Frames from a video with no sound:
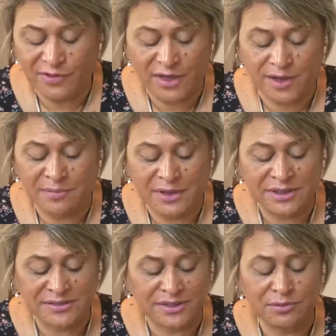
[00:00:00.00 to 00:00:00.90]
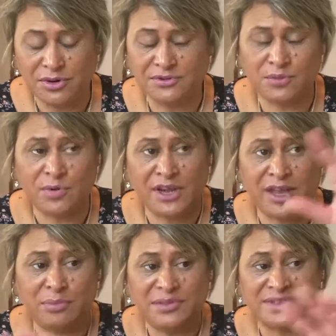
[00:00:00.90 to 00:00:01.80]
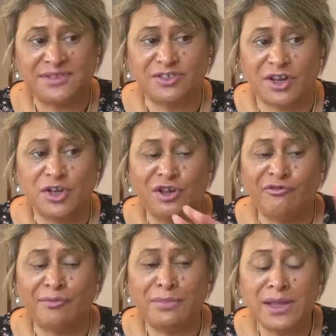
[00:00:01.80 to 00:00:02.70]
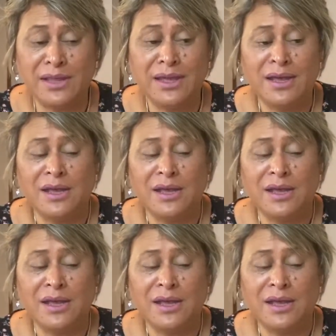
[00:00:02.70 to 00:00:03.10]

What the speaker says: And then sometimes what happens is, I know for me,